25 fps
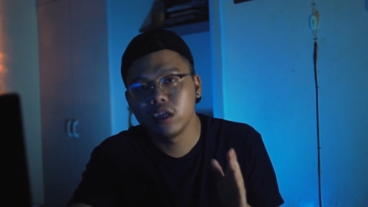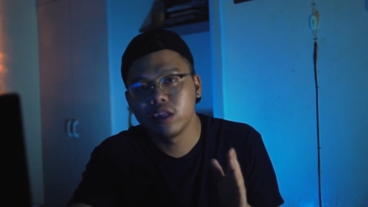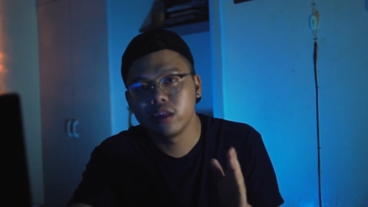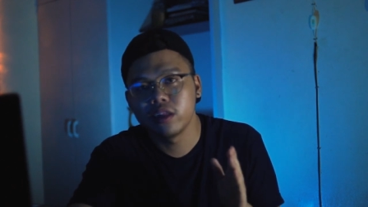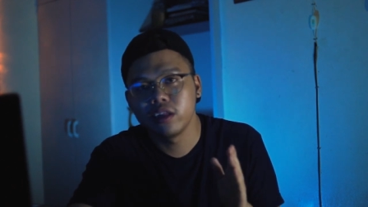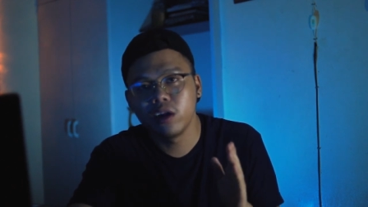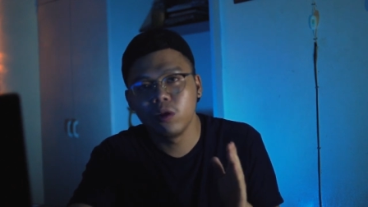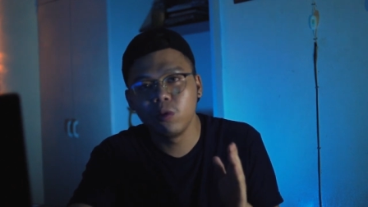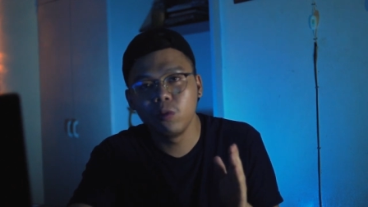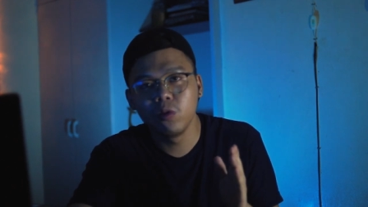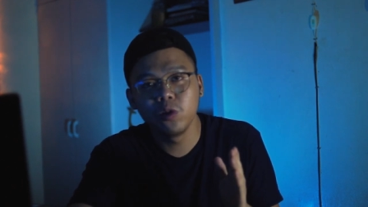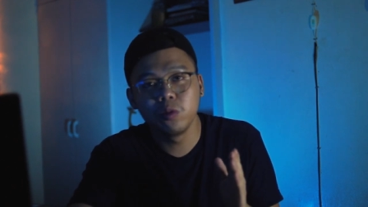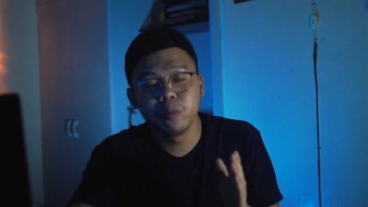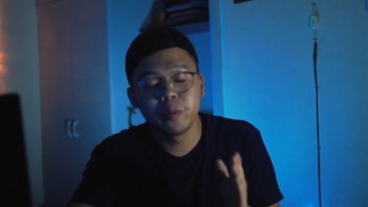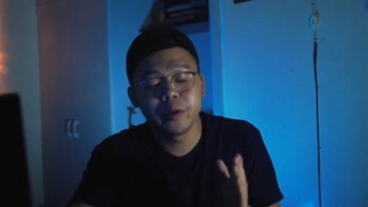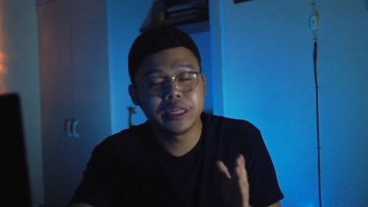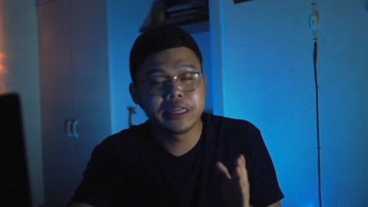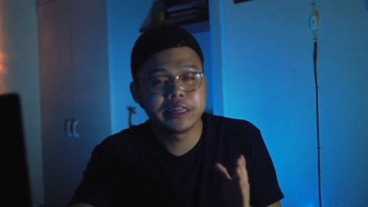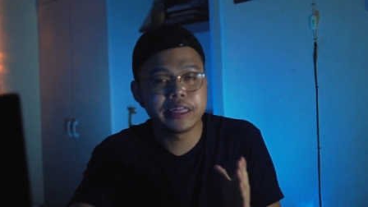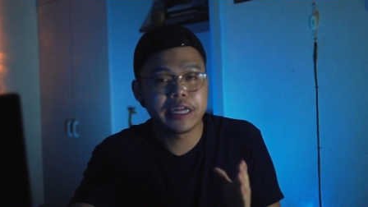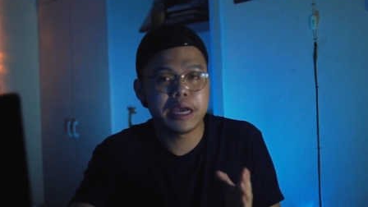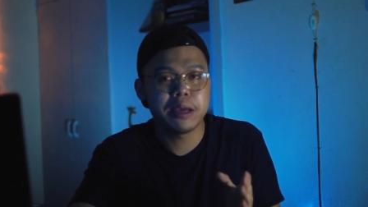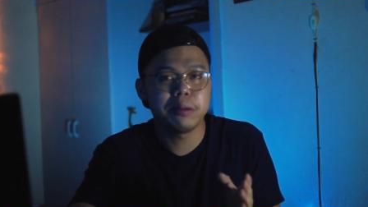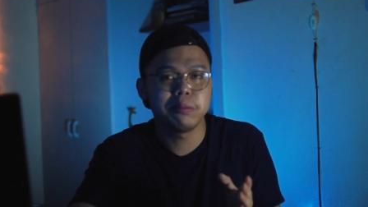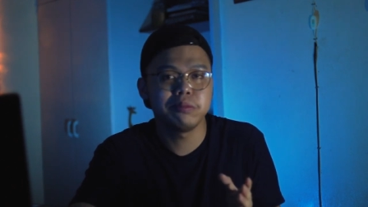there would be
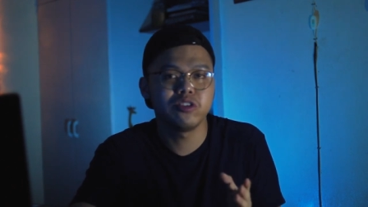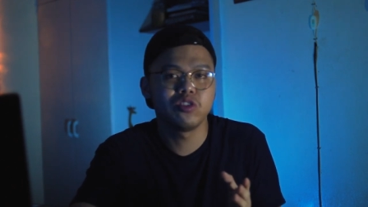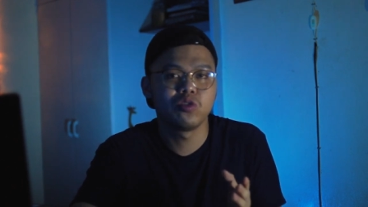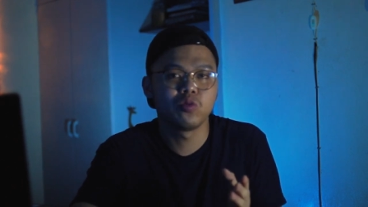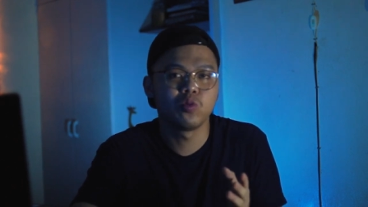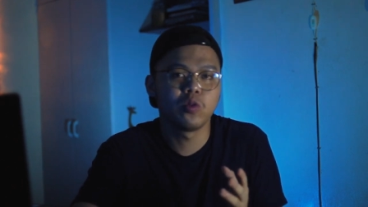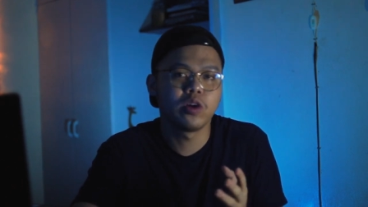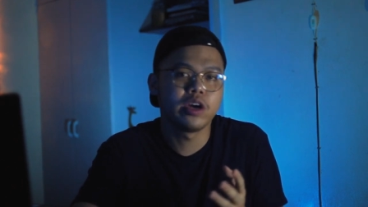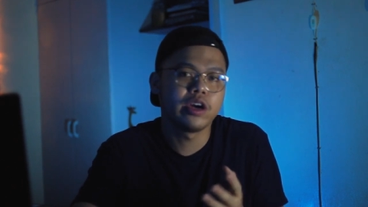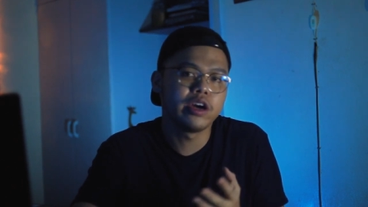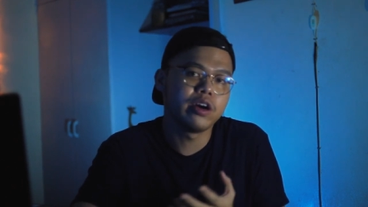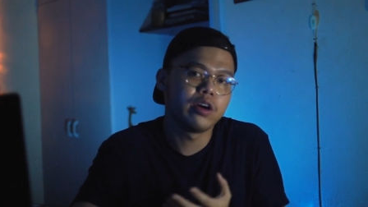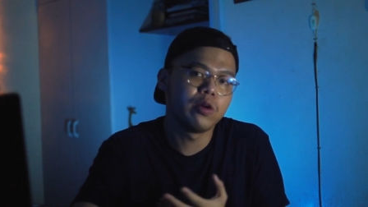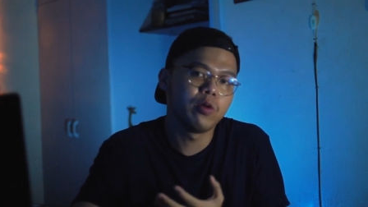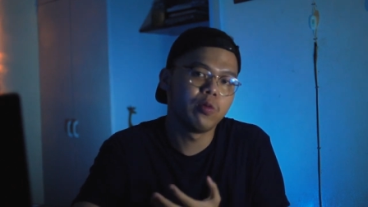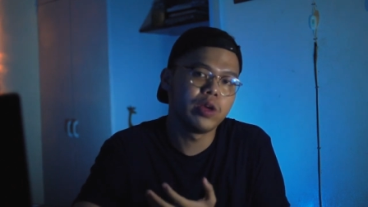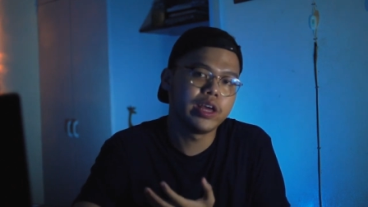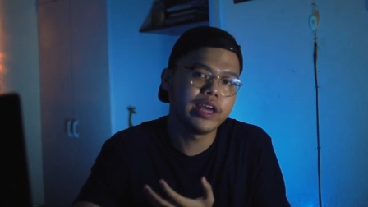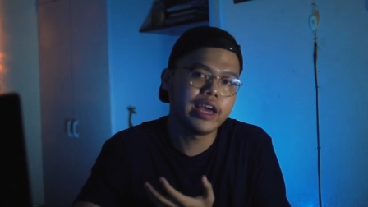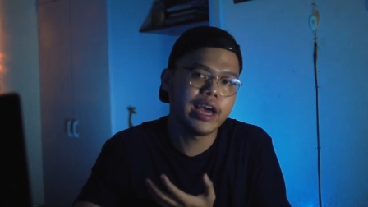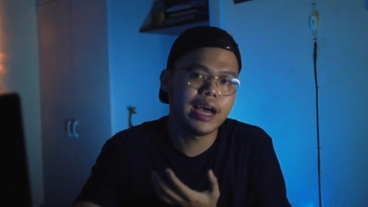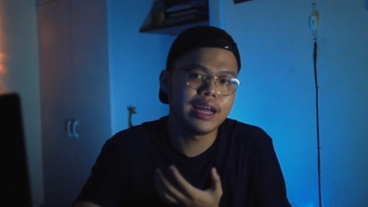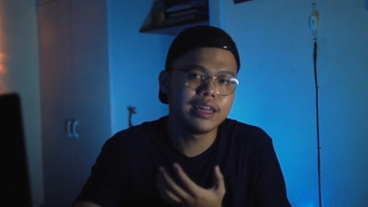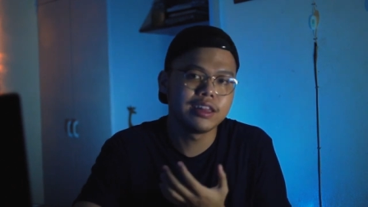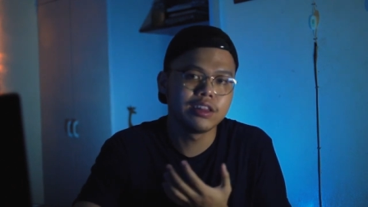times where we
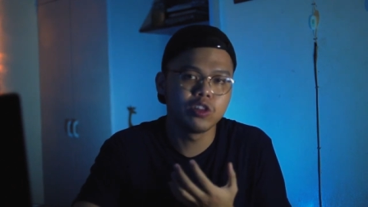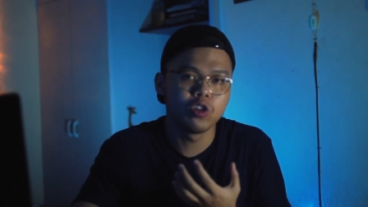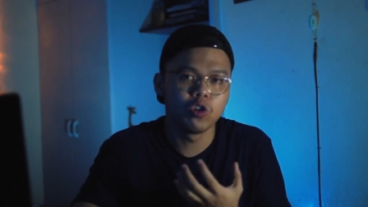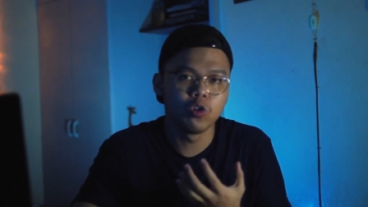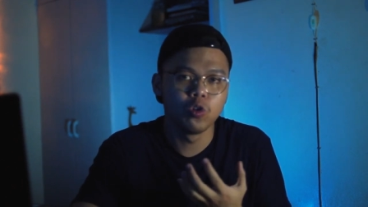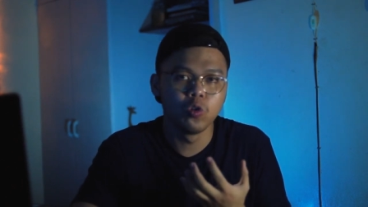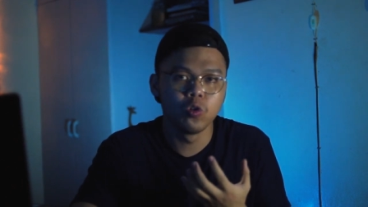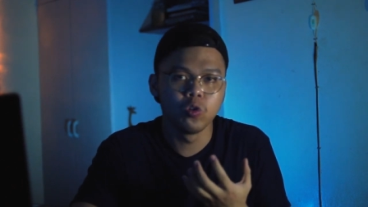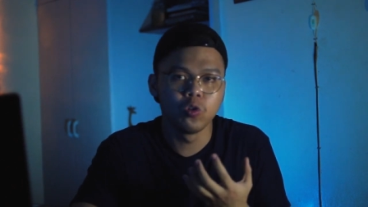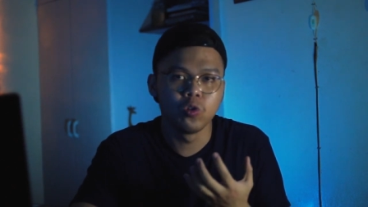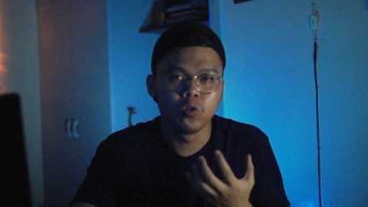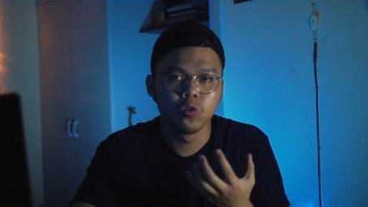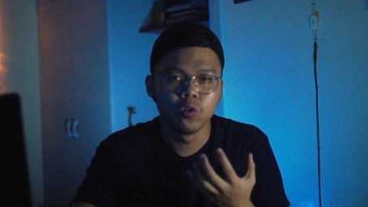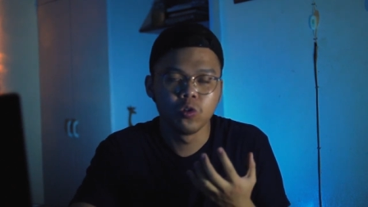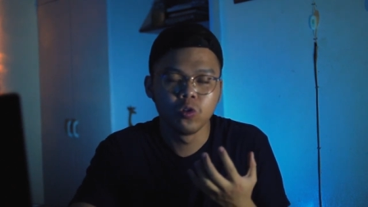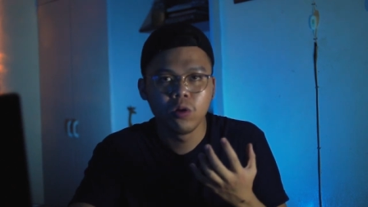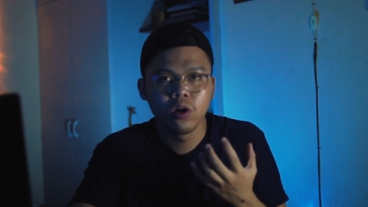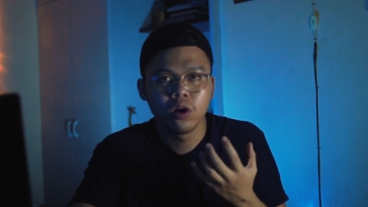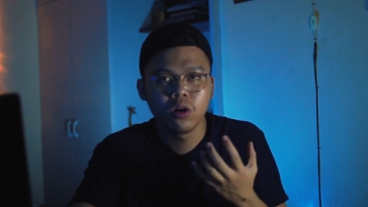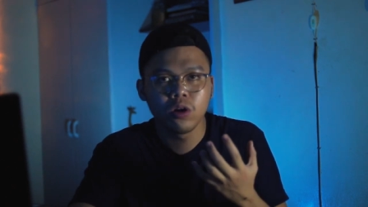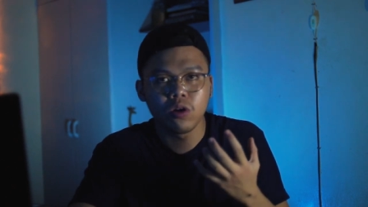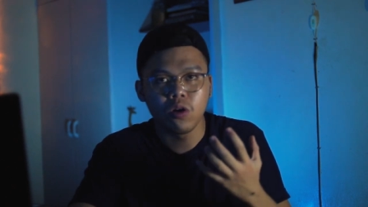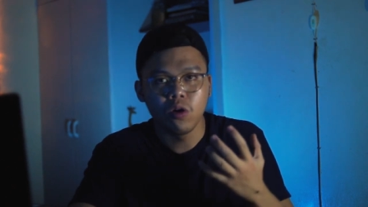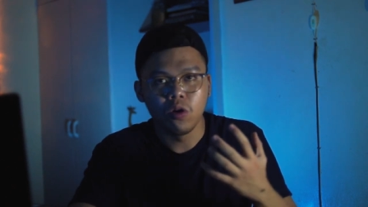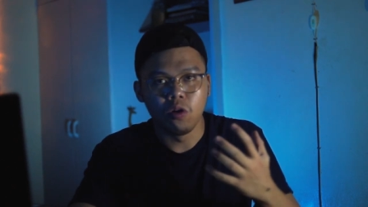had to
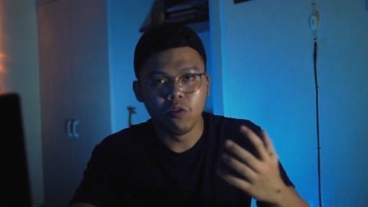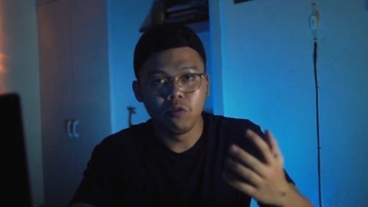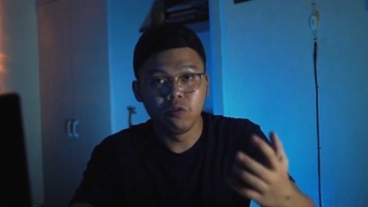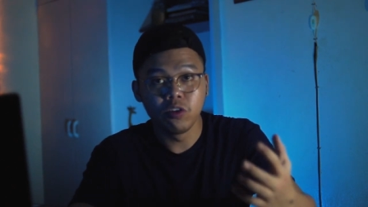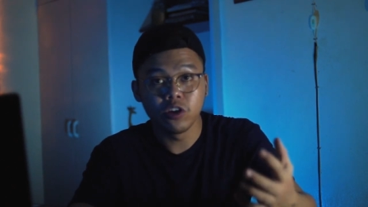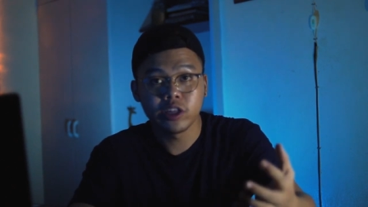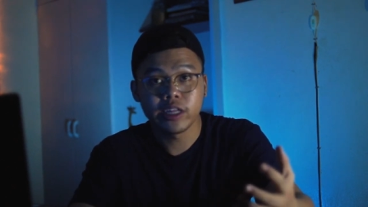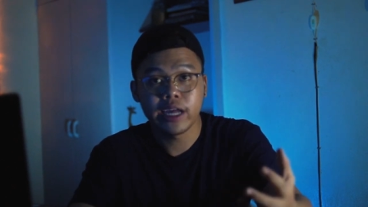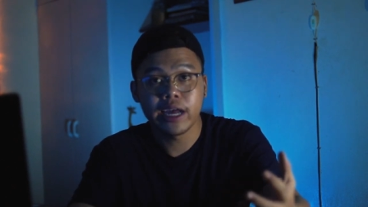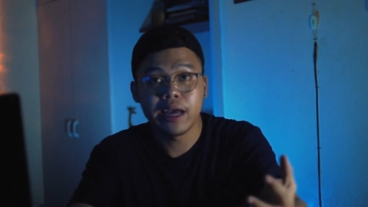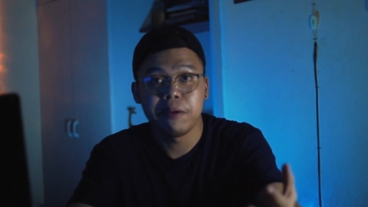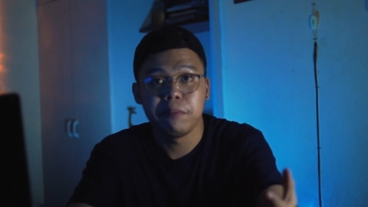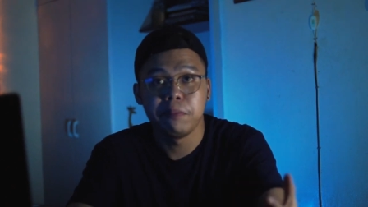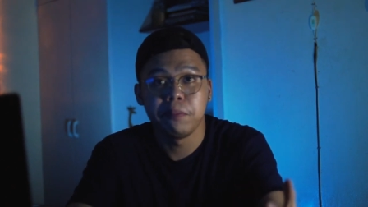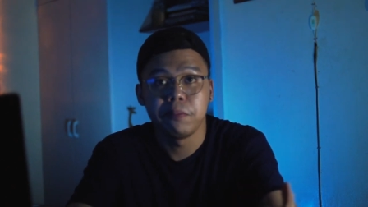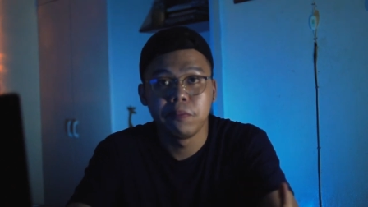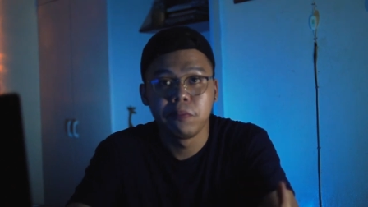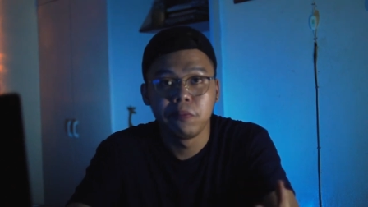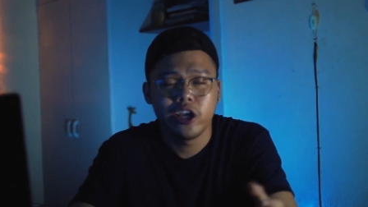work overtime.